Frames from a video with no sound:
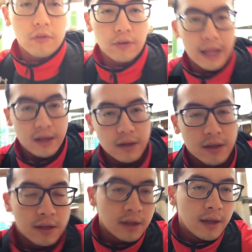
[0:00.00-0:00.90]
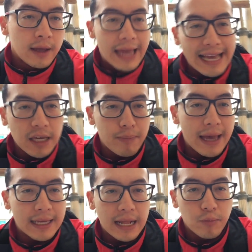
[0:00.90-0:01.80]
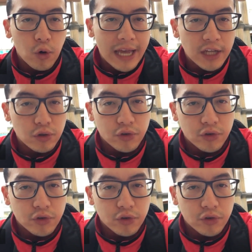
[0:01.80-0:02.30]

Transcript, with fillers: for like a hanky-panky, like more casual